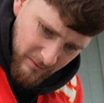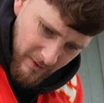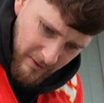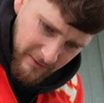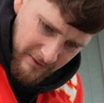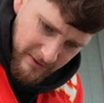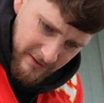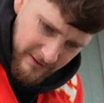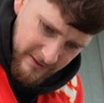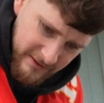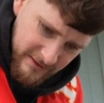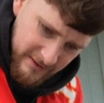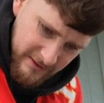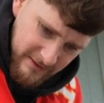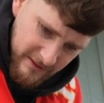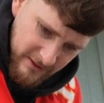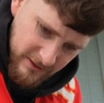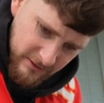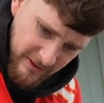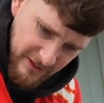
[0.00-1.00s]
wokeness
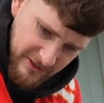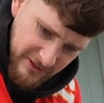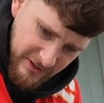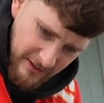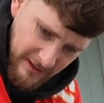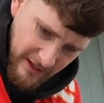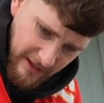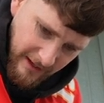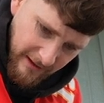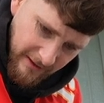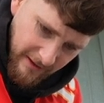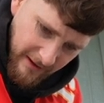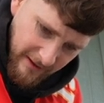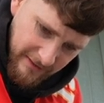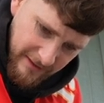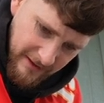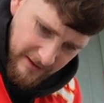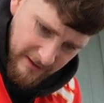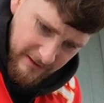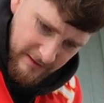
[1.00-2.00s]
situation. Like, I
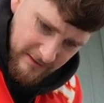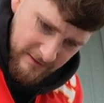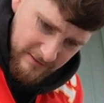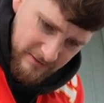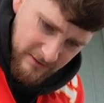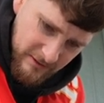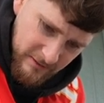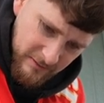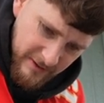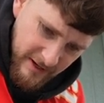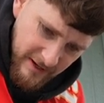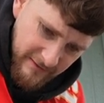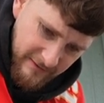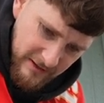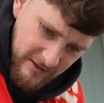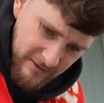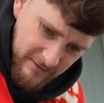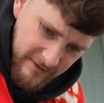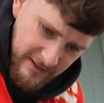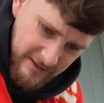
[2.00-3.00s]
think do whatever
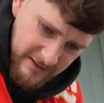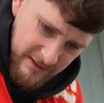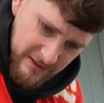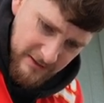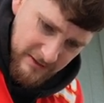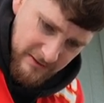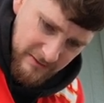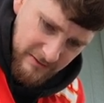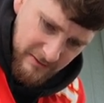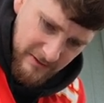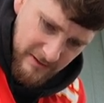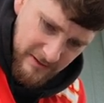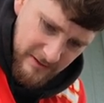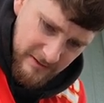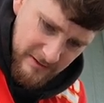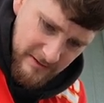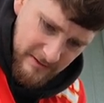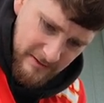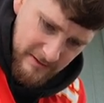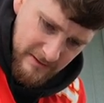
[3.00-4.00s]
you need to do.
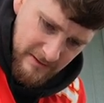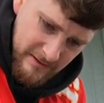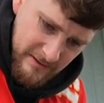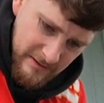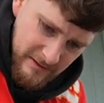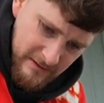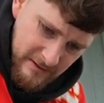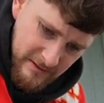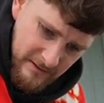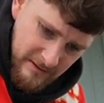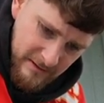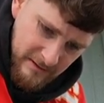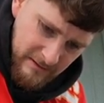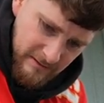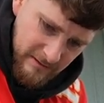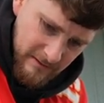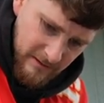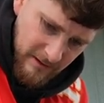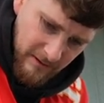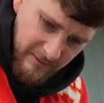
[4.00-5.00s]

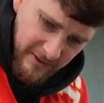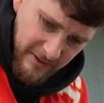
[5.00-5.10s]
You know,